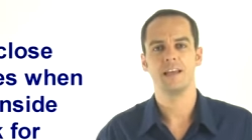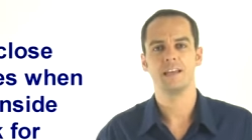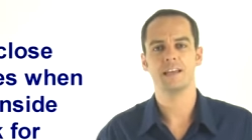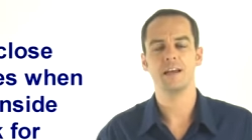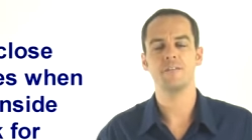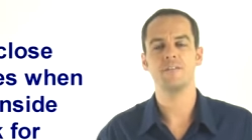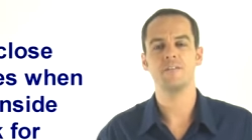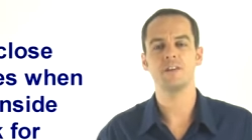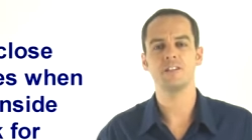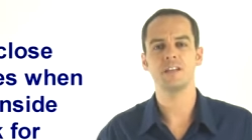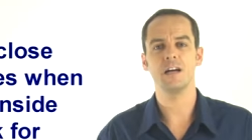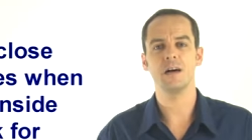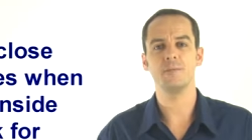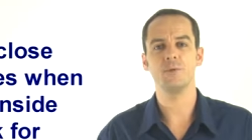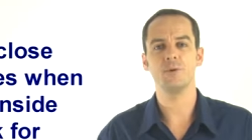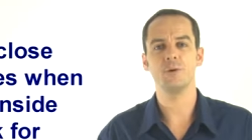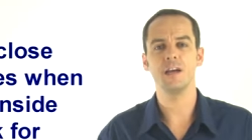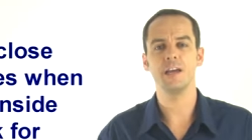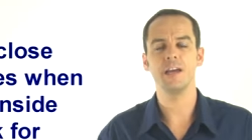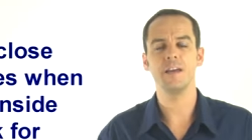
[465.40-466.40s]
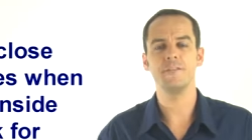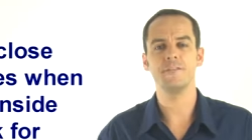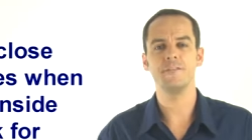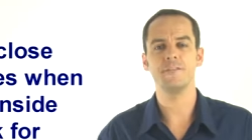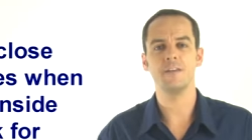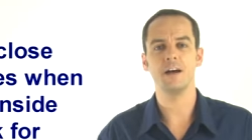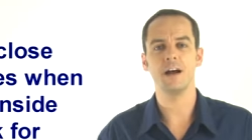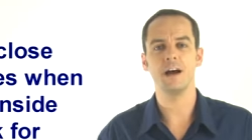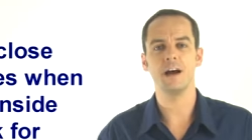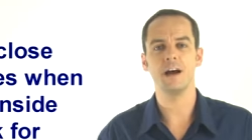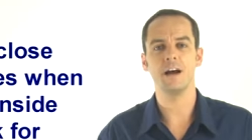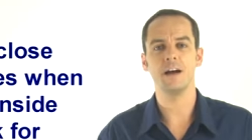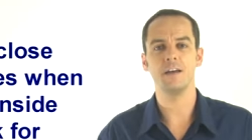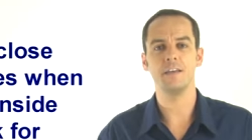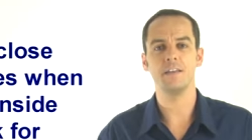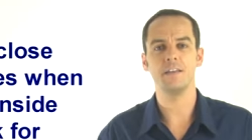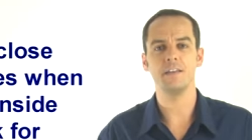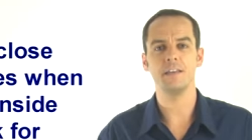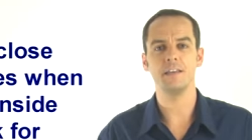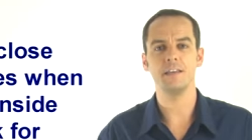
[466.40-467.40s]
Now, for example, if
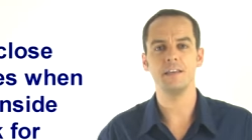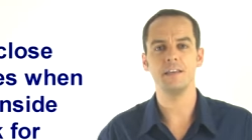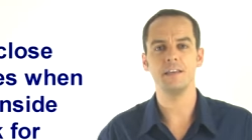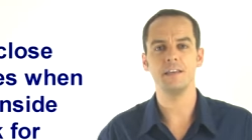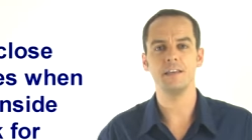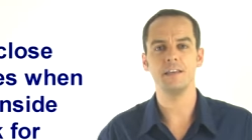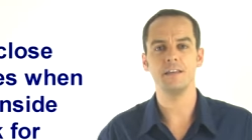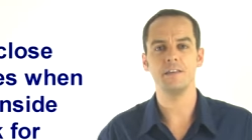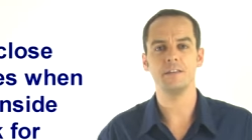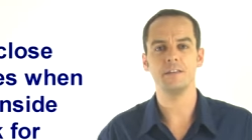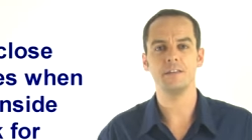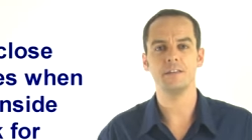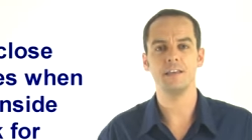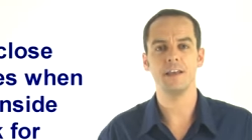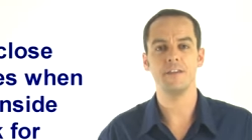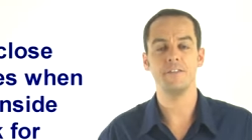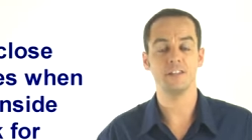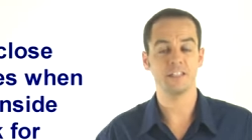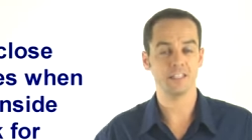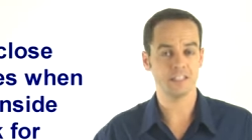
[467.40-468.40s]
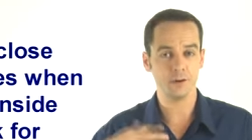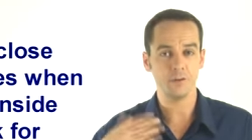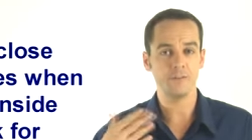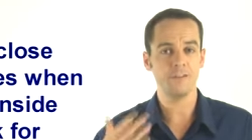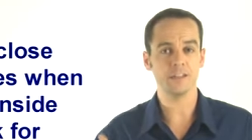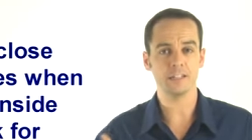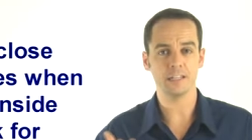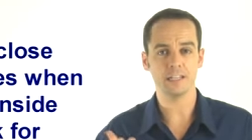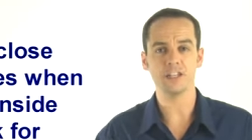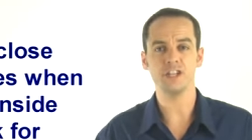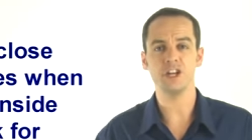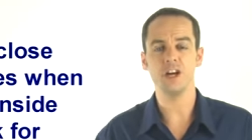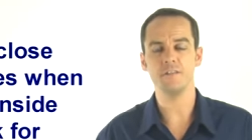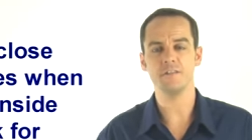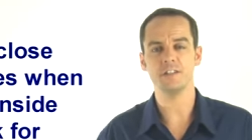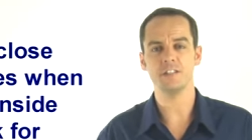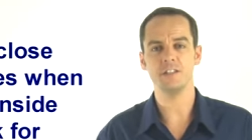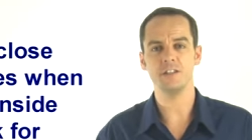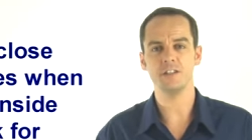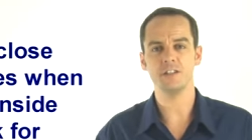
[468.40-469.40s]
it still feels like
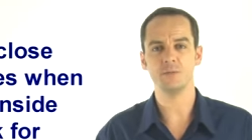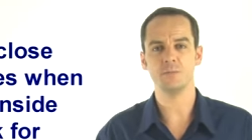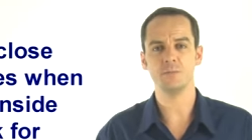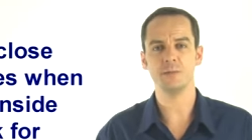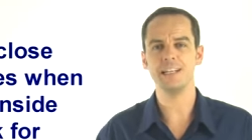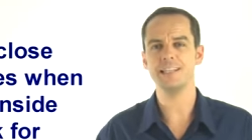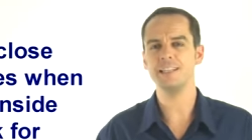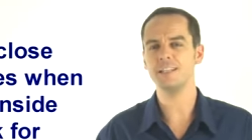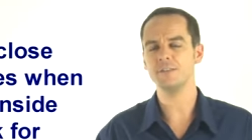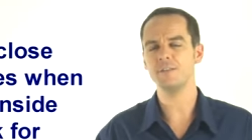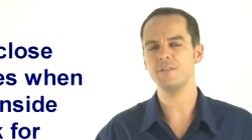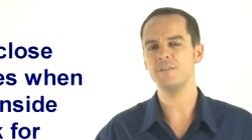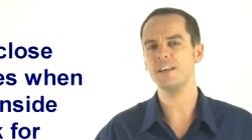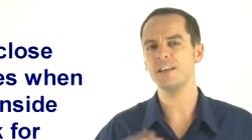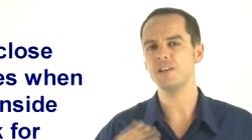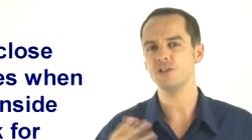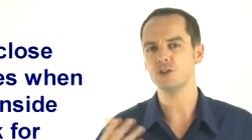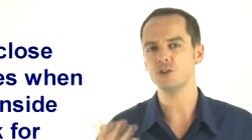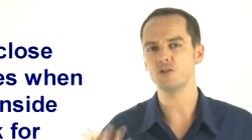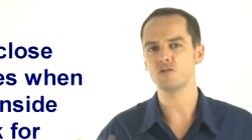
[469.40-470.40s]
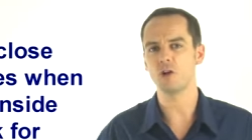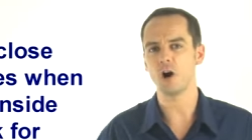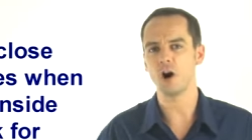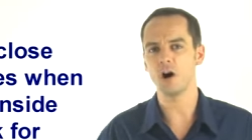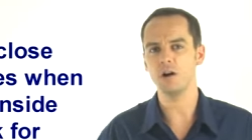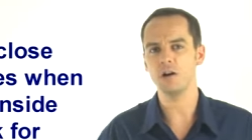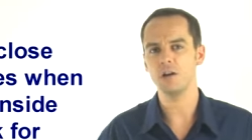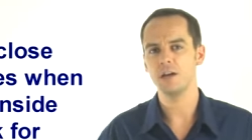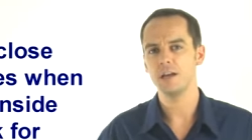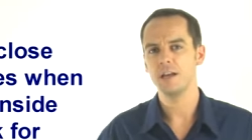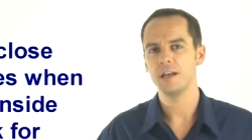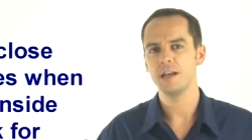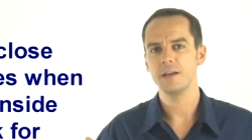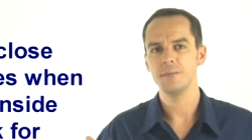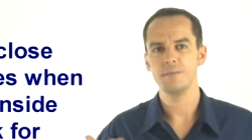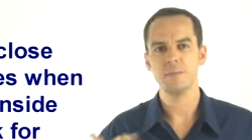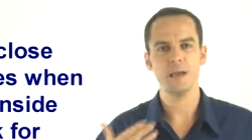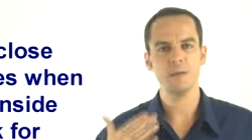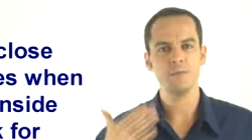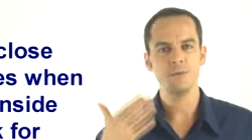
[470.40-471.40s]
nervousness, but it doesn't feel as strong,
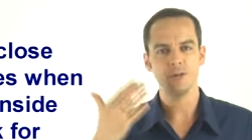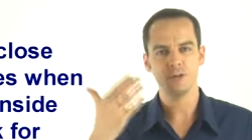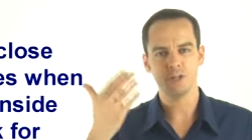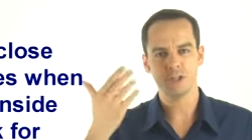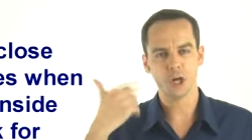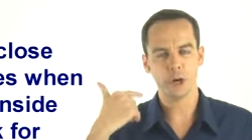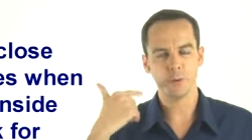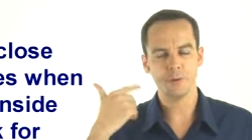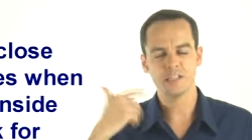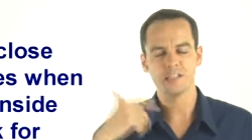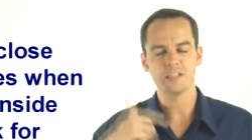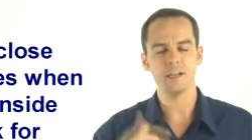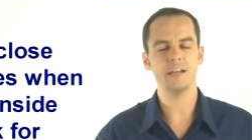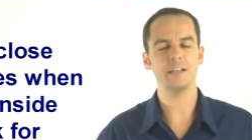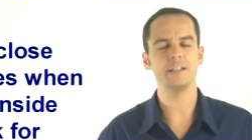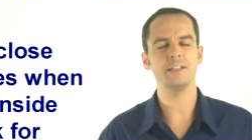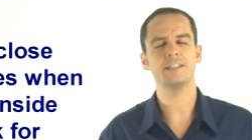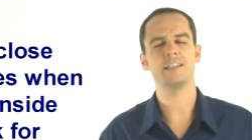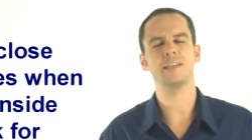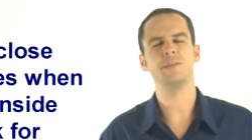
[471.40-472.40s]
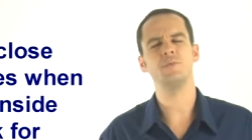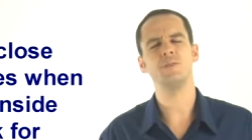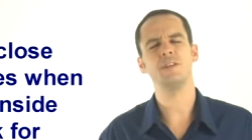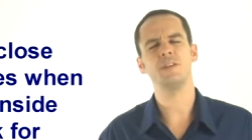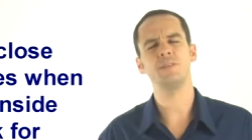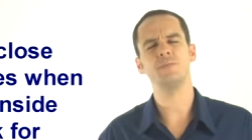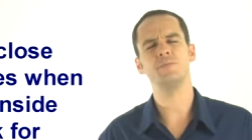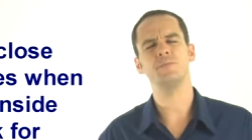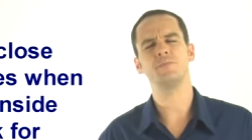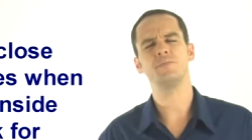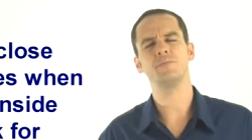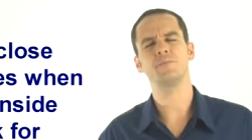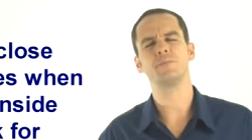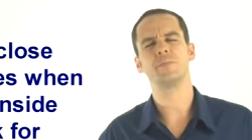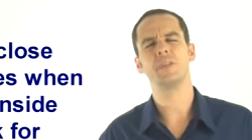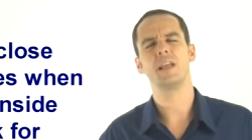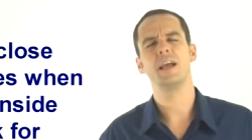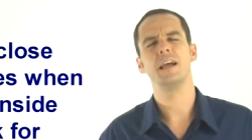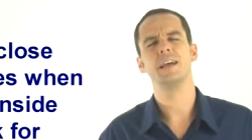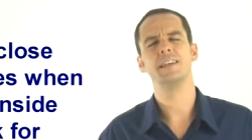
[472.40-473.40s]
maybe you'd go inside and say, well,
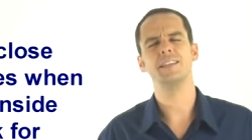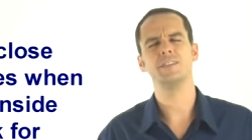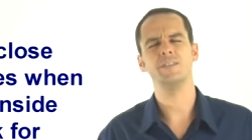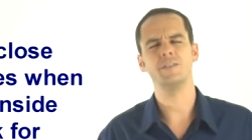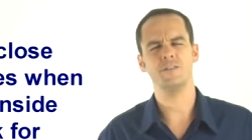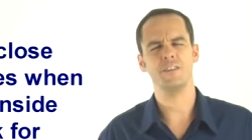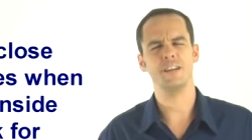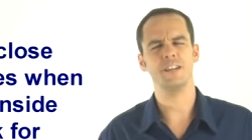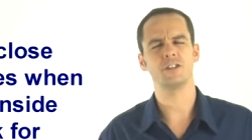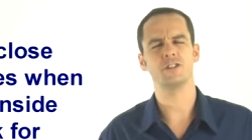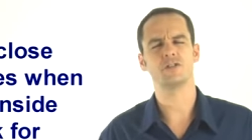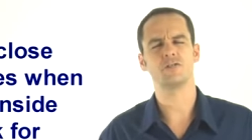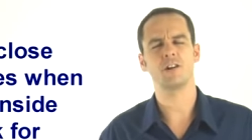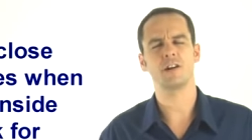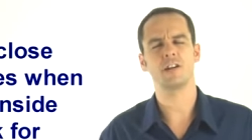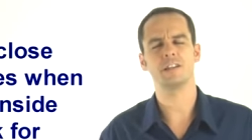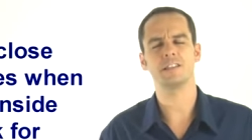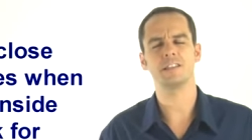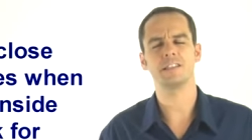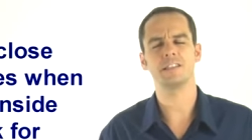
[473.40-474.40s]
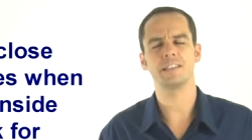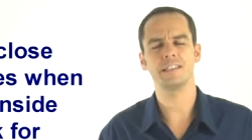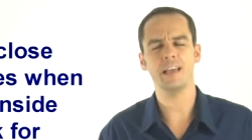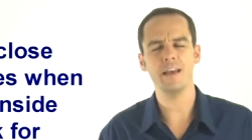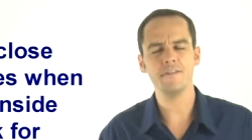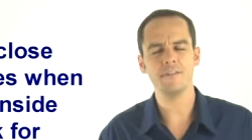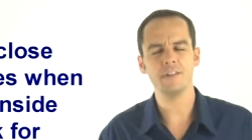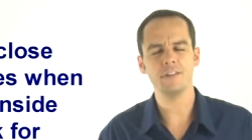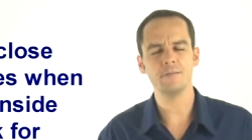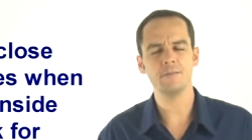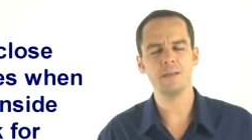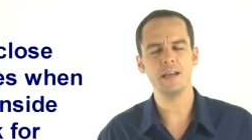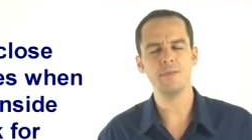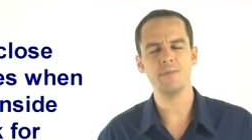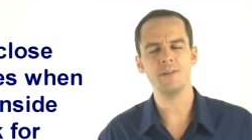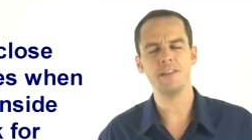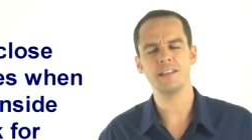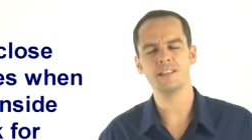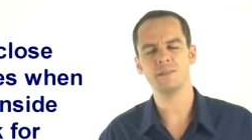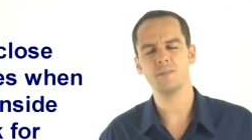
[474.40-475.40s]
it doesn't feel as strong as a 7,
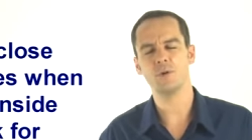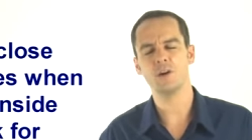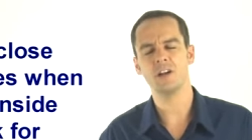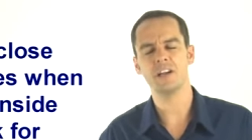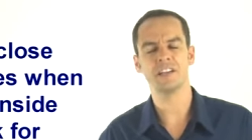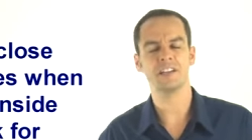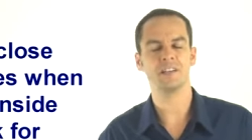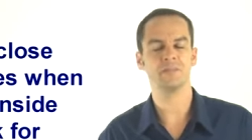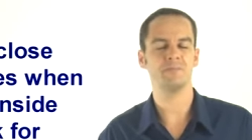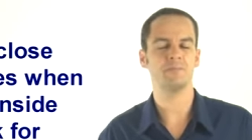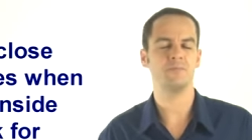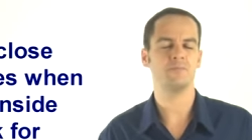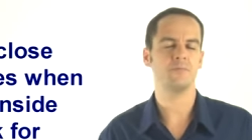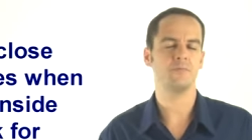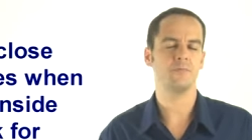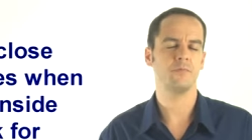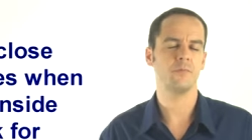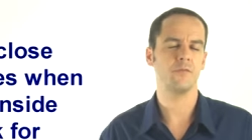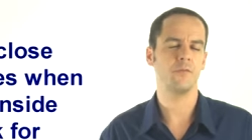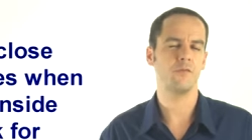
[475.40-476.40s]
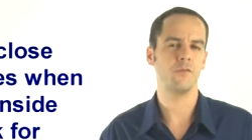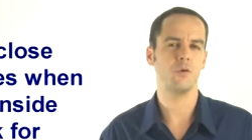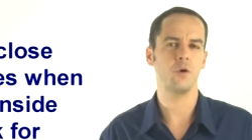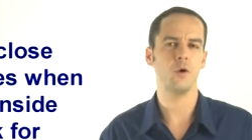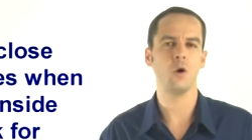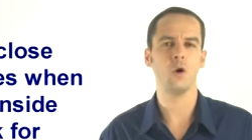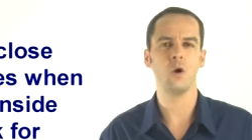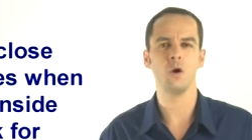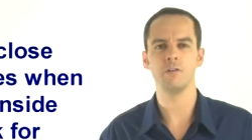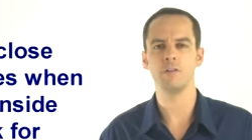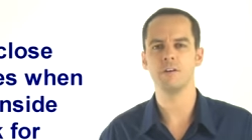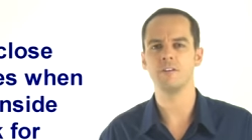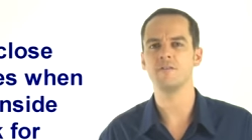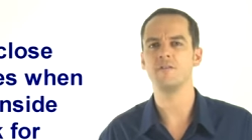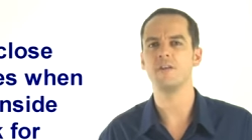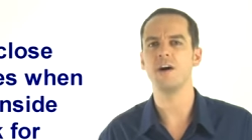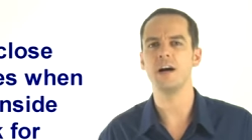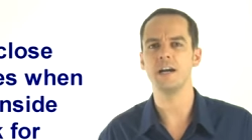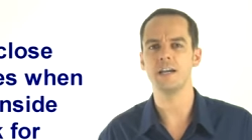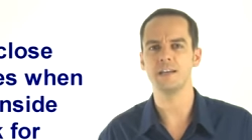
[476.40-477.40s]
maybe it's more like a 4 or a
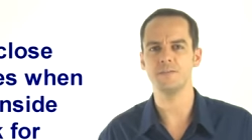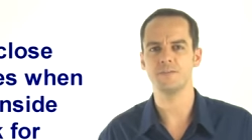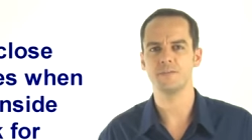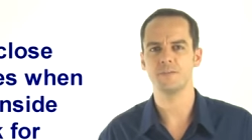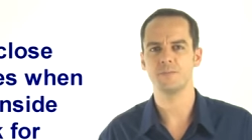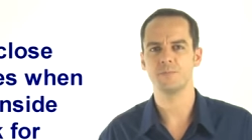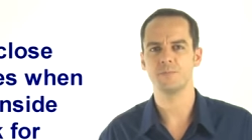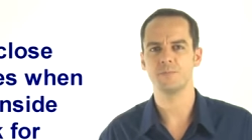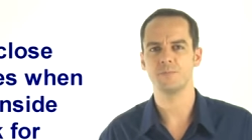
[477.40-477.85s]
5.